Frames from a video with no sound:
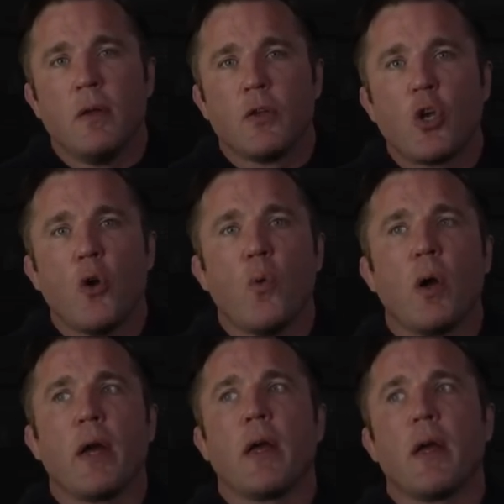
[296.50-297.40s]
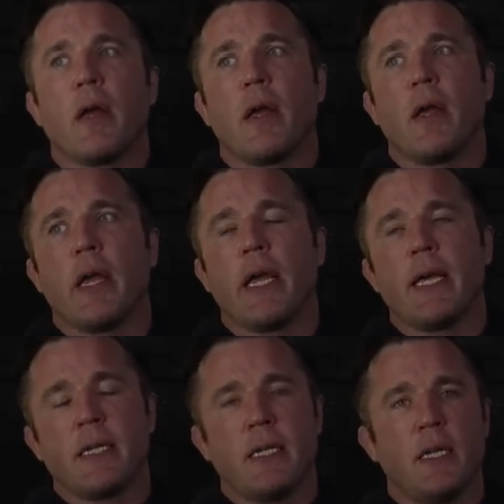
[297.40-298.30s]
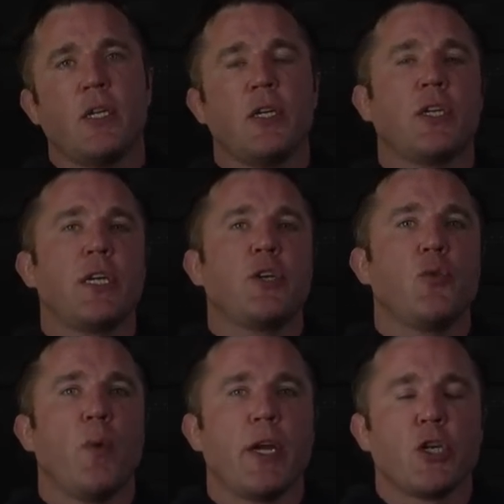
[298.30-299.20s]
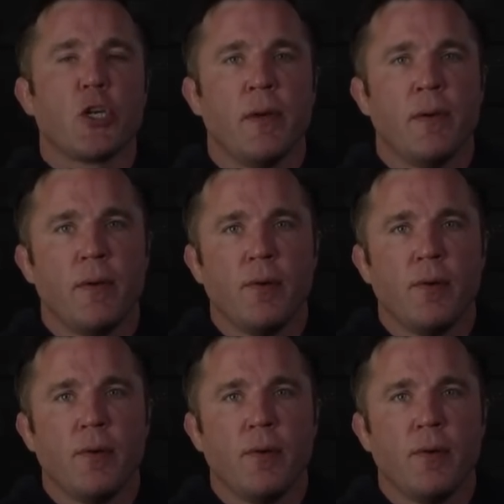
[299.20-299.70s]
So, is this a situation